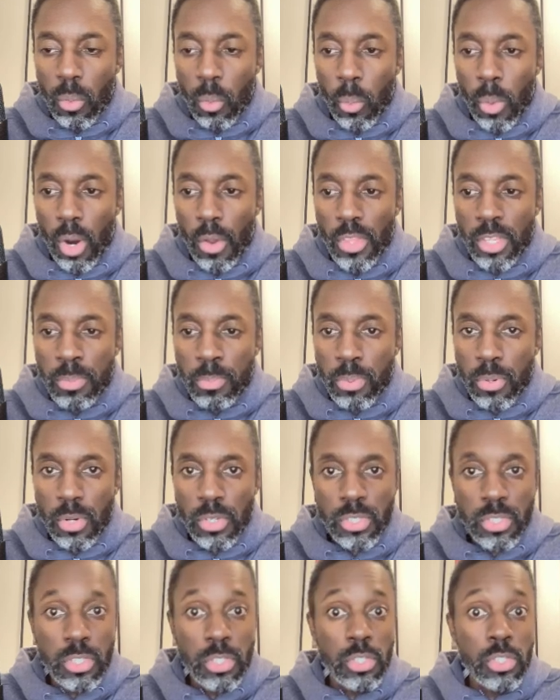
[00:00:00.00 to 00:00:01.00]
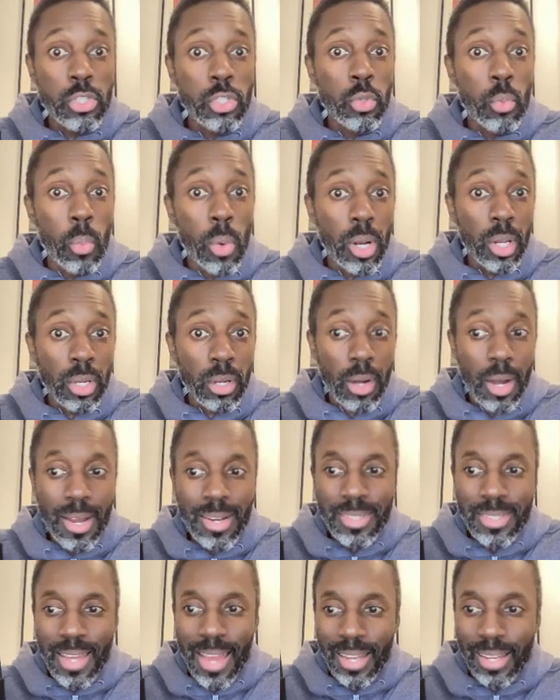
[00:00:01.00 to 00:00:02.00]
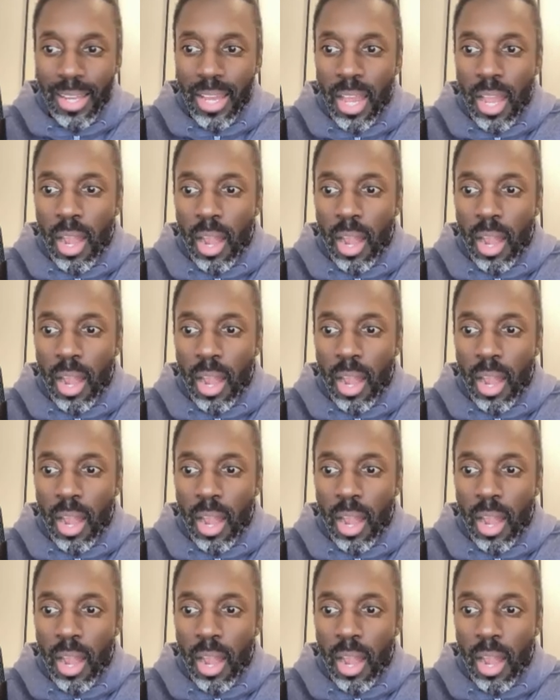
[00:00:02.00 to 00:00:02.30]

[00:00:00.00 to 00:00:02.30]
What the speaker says: where this person you want to contact.